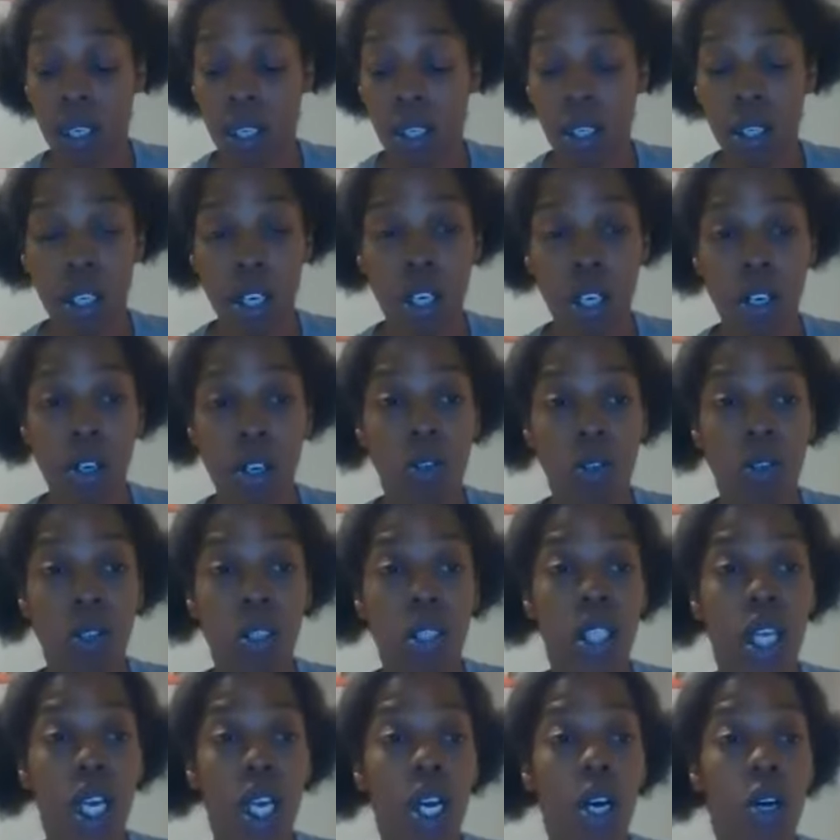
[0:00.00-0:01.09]
you know,
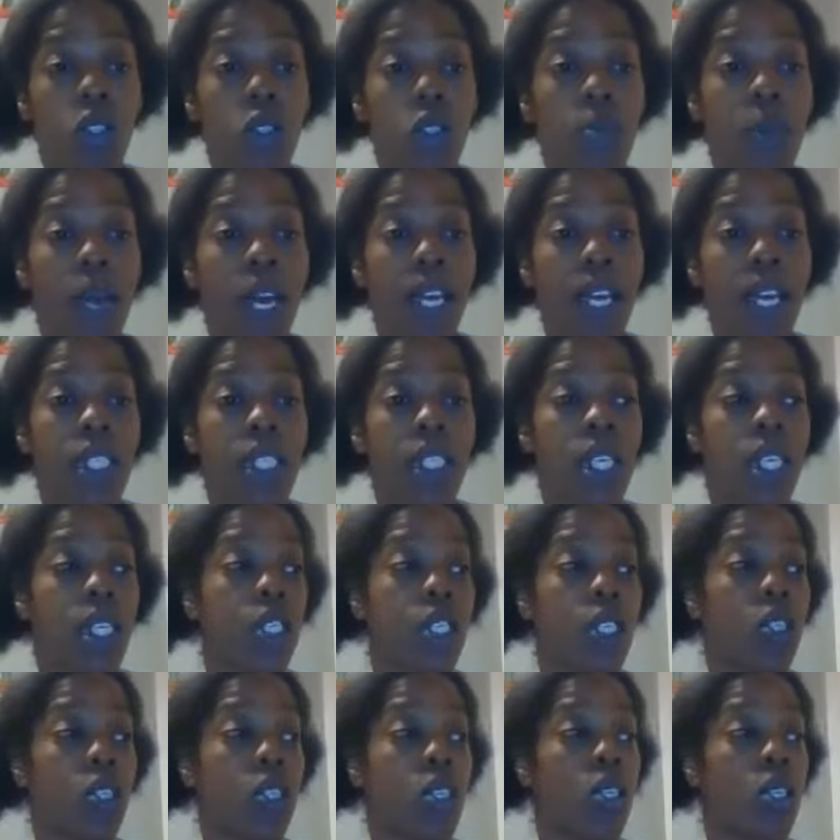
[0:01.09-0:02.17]
that goes back to that,
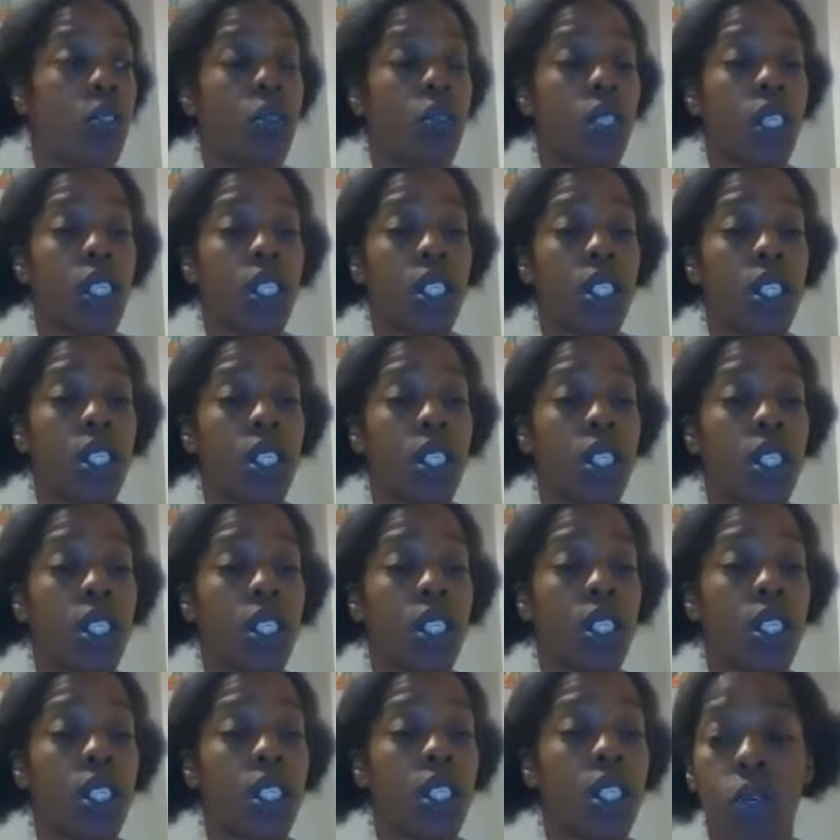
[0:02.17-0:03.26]
you know, that so-called
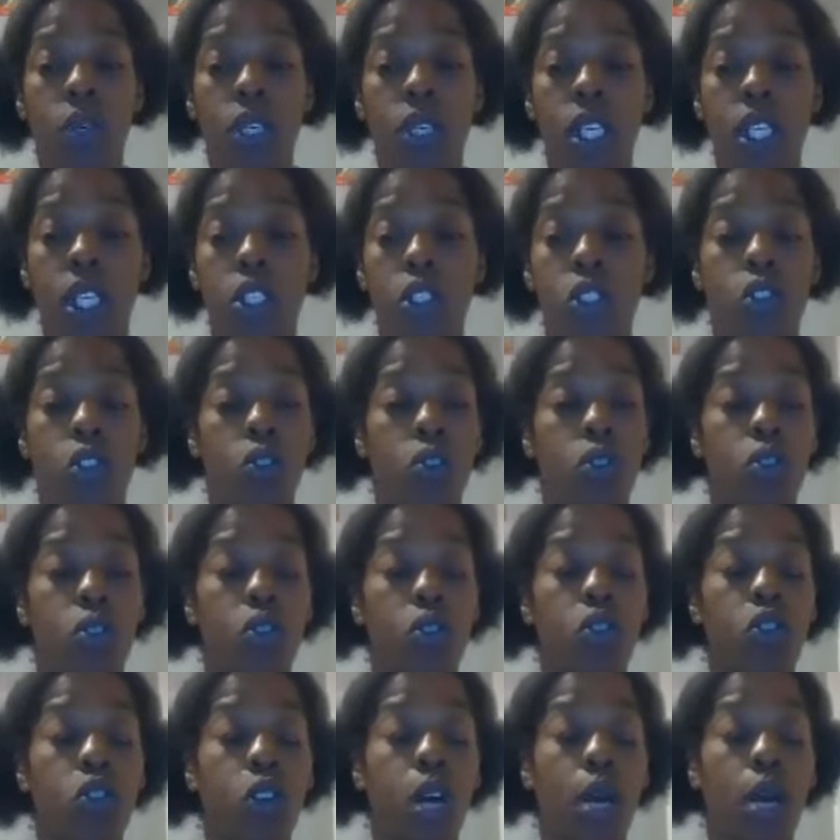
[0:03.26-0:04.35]
portion where they
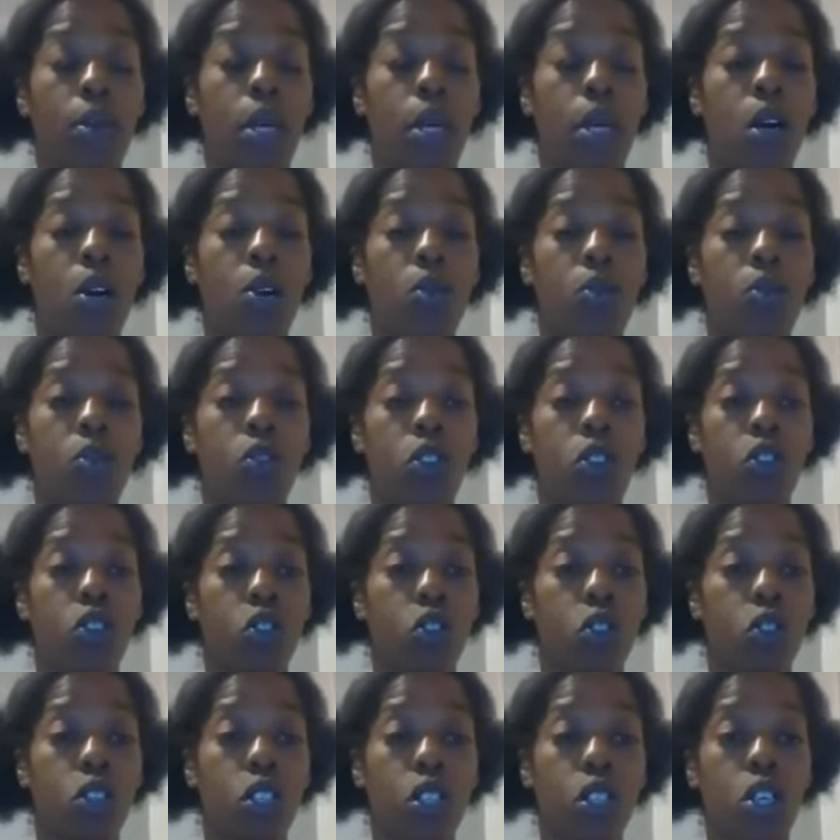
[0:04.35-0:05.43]
dropped all, you know,
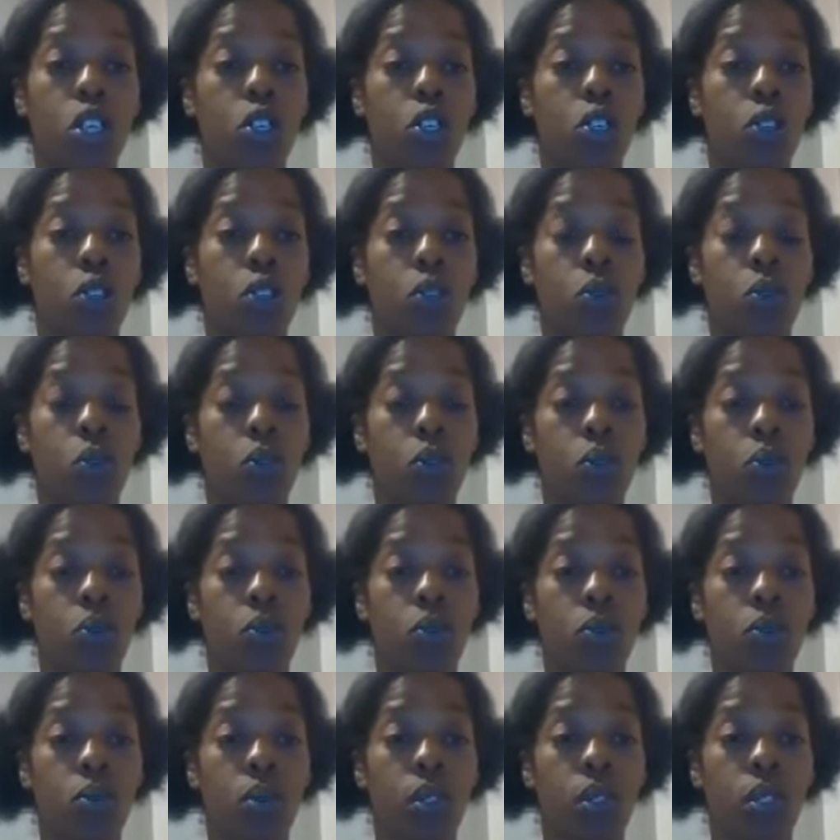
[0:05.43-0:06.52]
drug her through
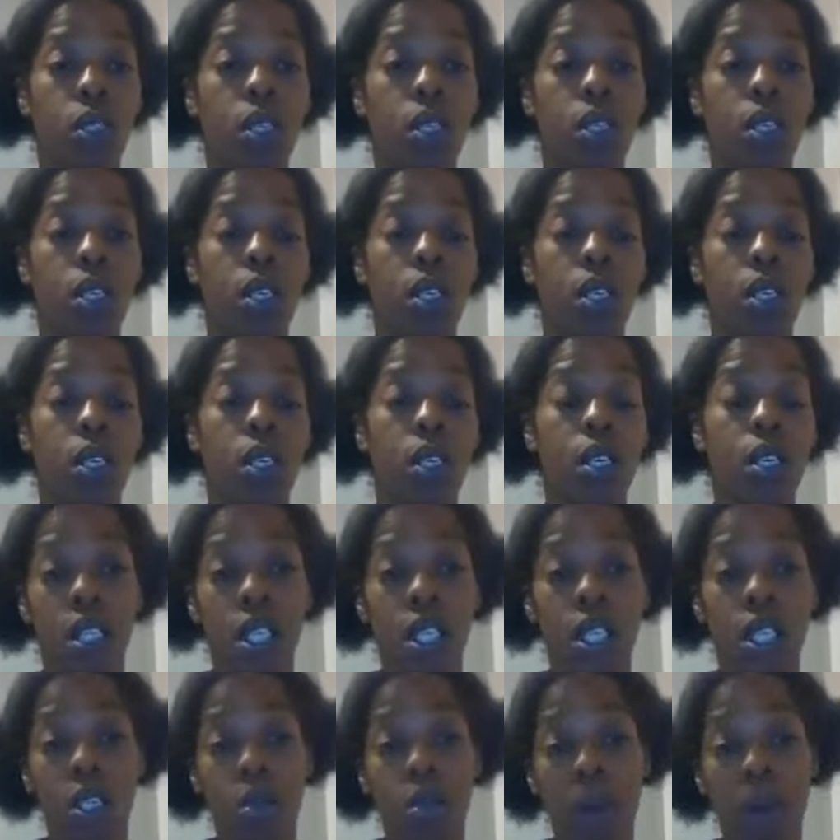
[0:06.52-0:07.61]

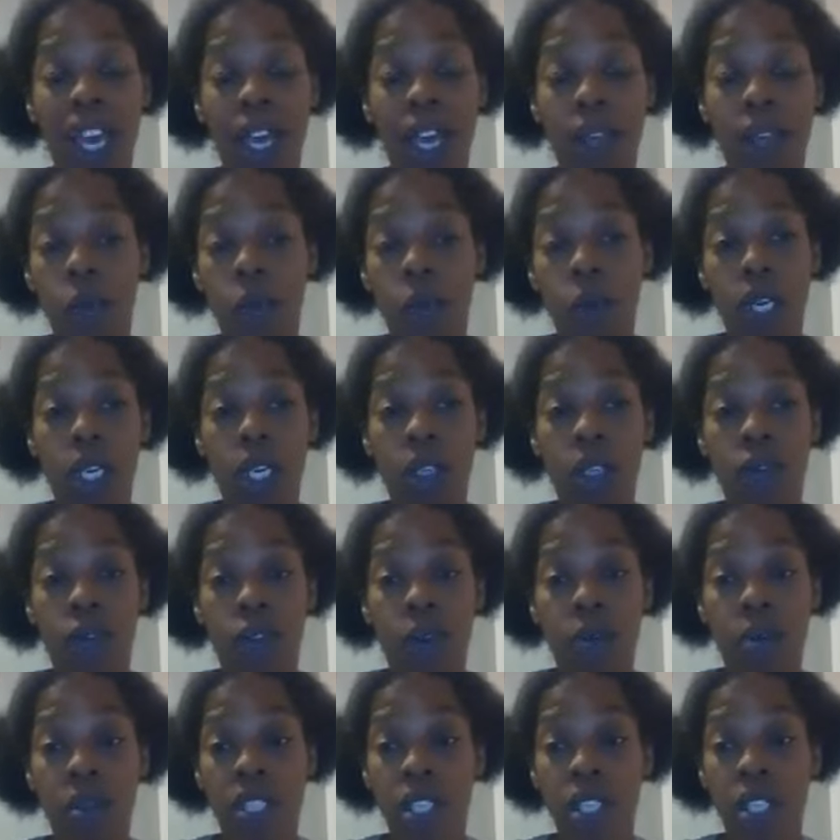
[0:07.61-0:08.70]
that little pathway
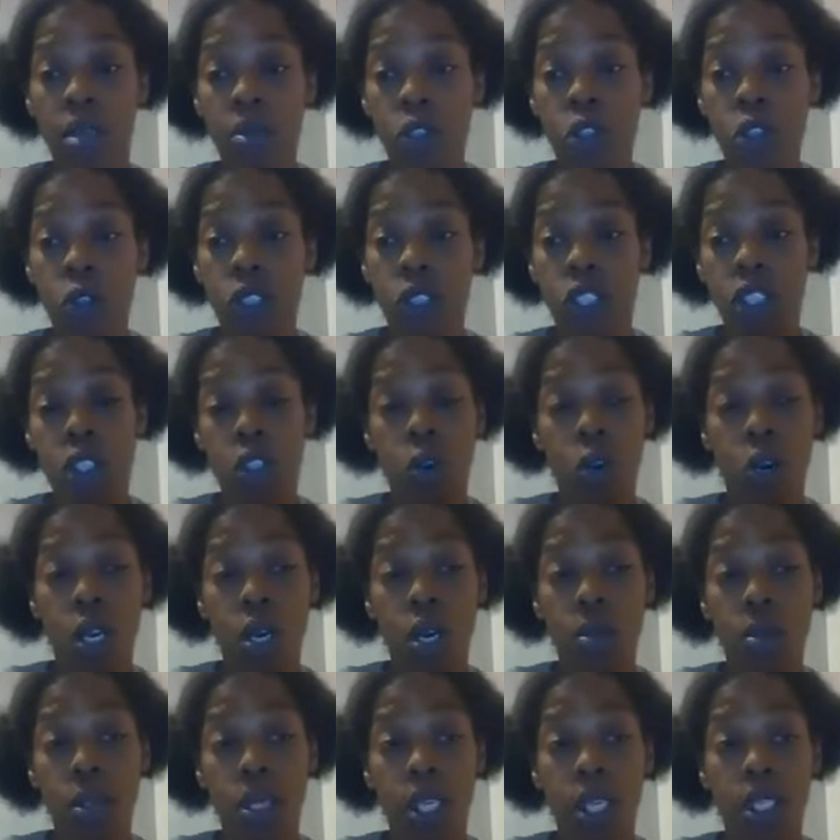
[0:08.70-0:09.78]
from the double tree to the
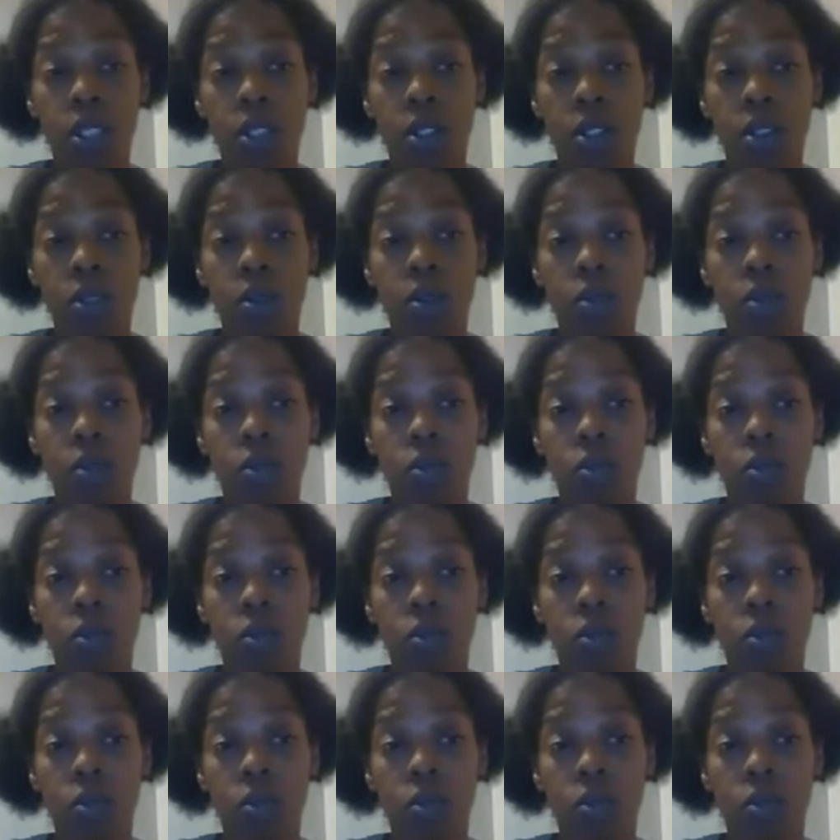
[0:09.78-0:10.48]
crowne plaza.